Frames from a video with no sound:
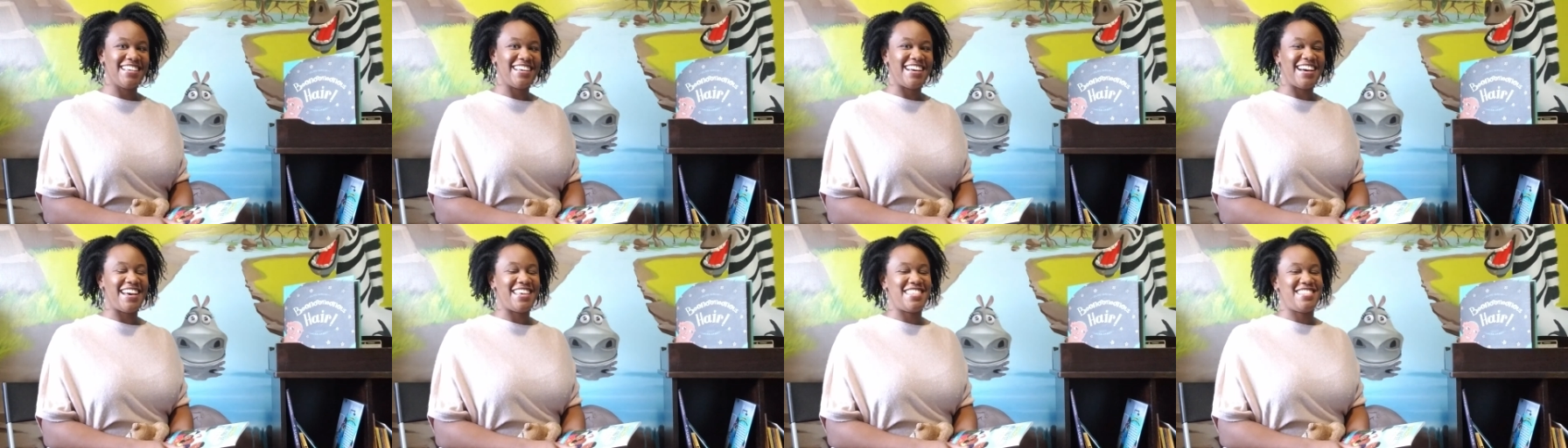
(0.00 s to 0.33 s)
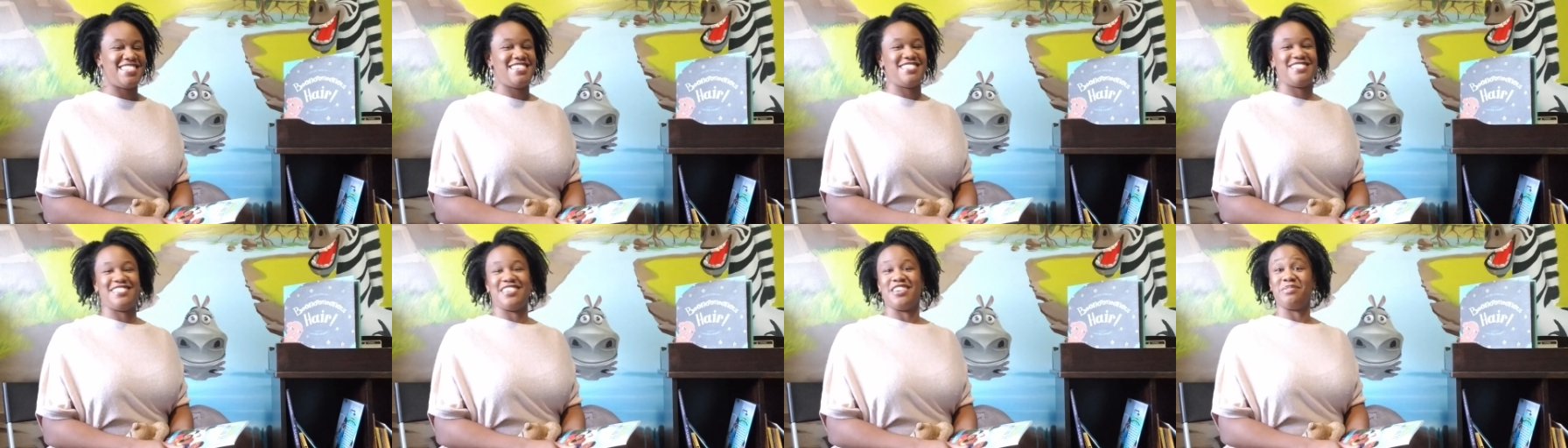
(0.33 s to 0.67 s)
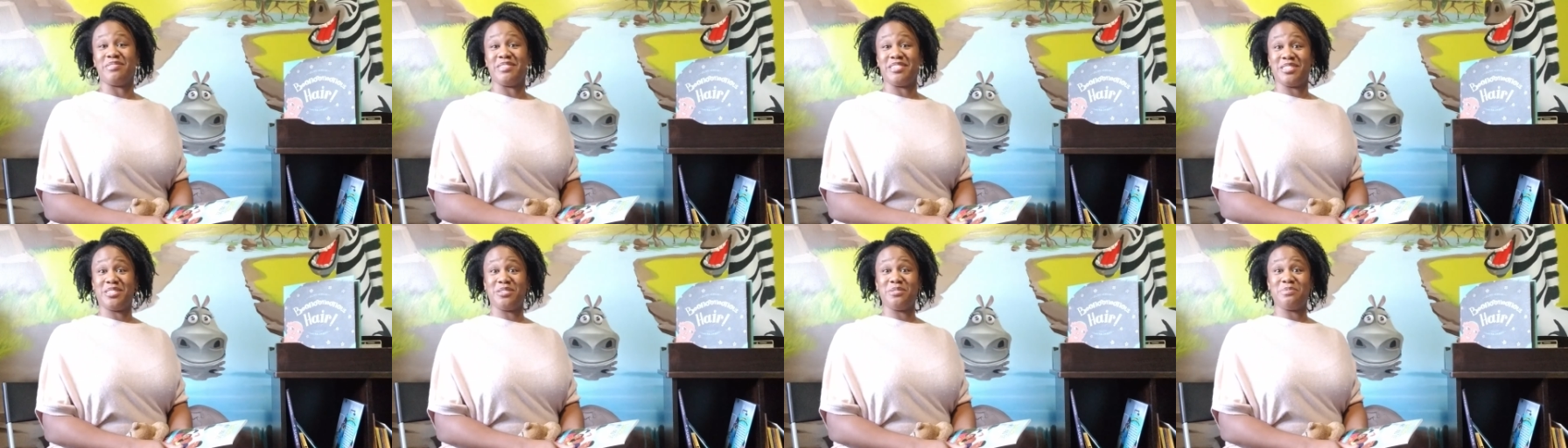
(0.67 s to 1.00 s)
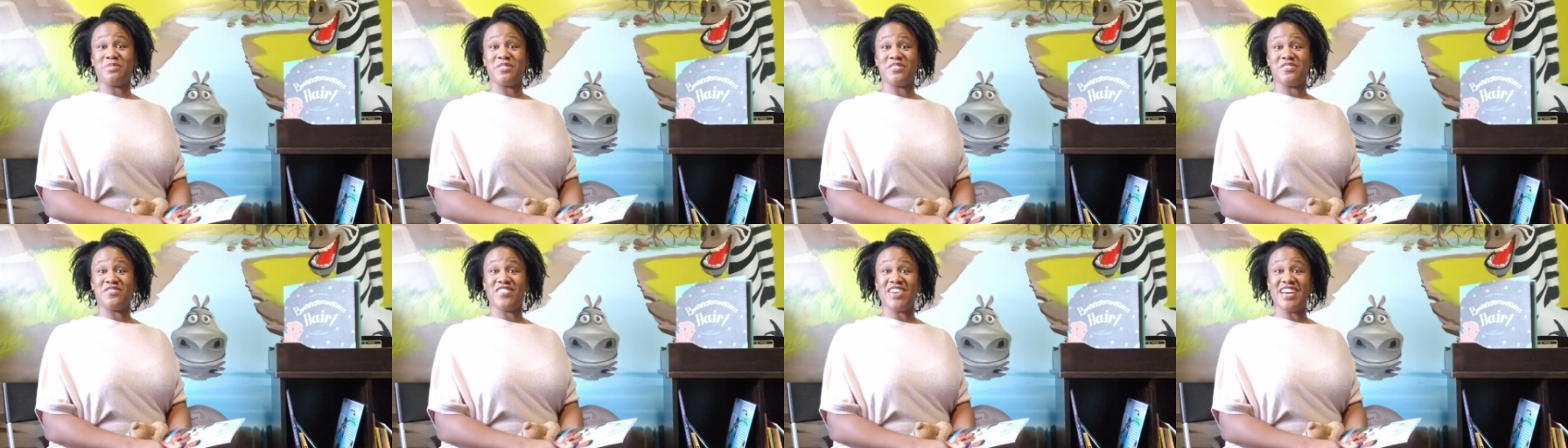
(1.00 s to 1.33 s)
I think that'll be
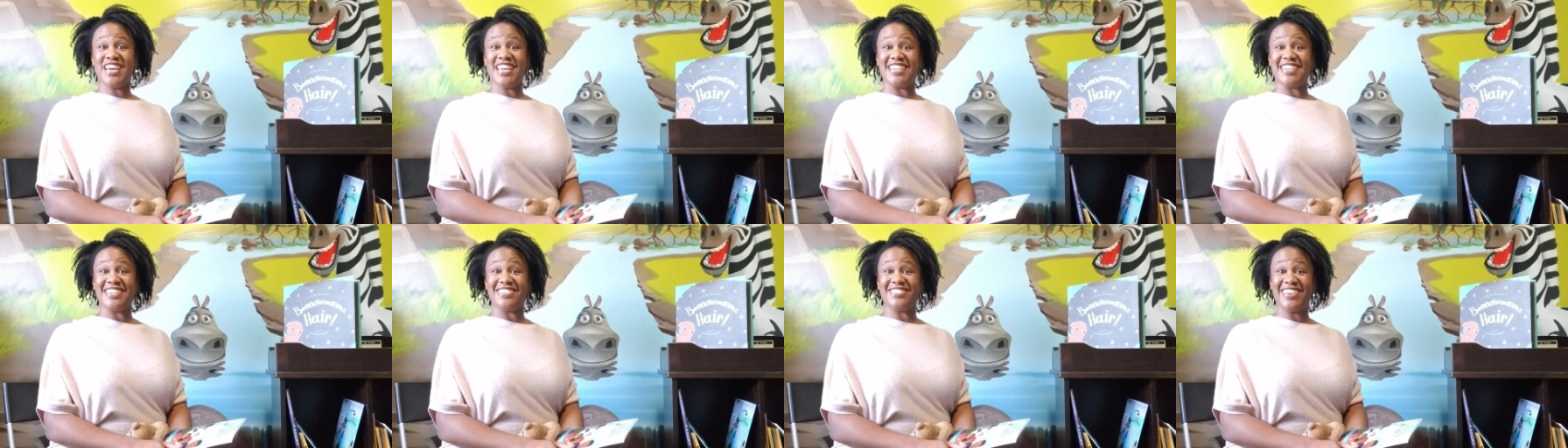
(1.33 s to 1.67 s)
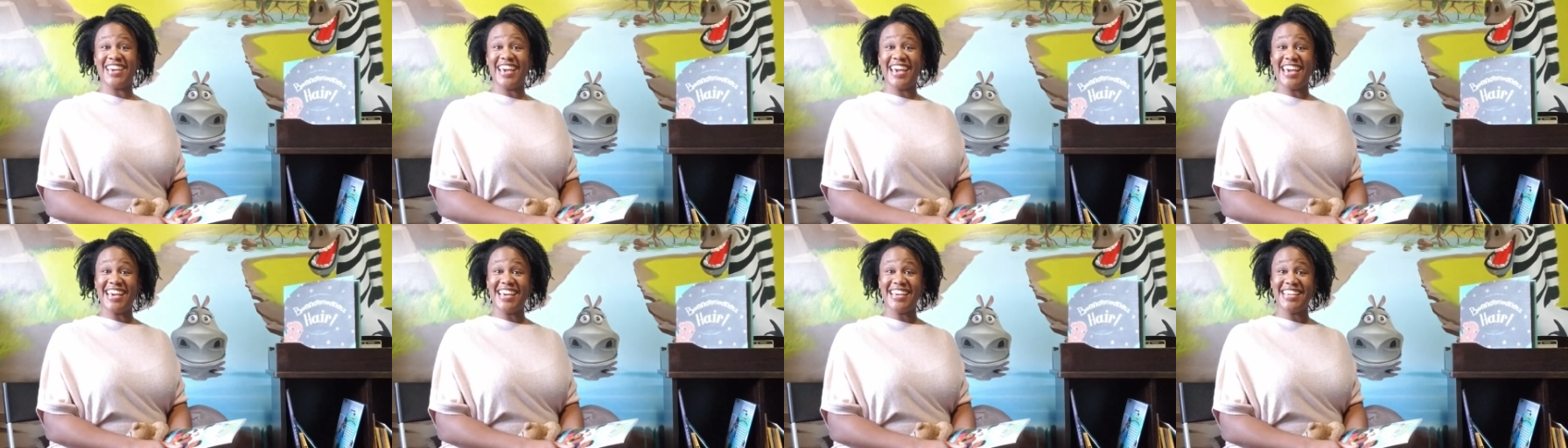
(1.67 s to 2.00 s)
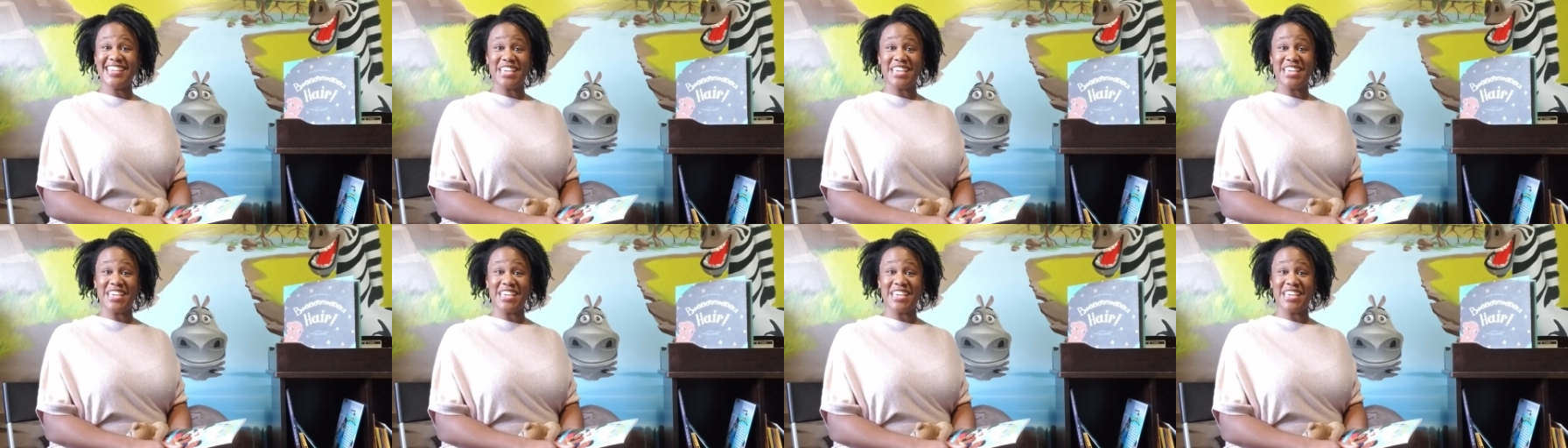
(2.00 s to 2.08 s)
super fun, okay?